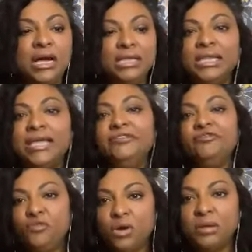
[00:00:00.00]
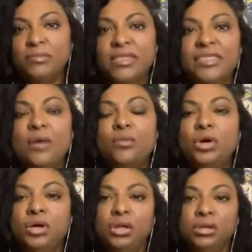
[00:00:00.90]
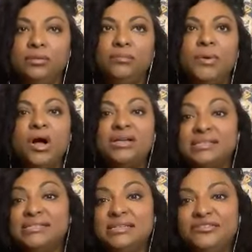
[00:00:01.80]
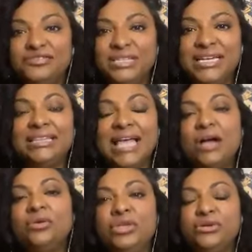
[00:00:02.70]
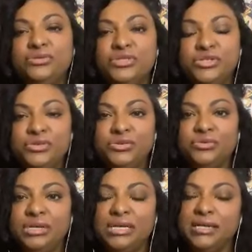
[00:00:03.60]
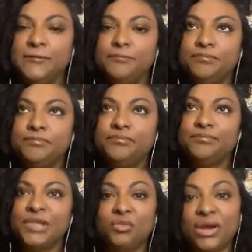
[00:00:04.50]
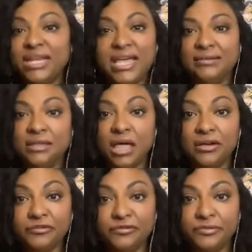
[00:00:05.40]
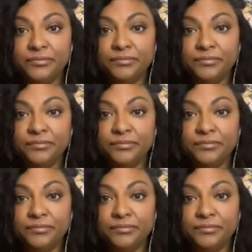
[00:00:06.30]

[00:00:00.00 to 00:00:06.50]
a light form that will positively allow you to radiate love.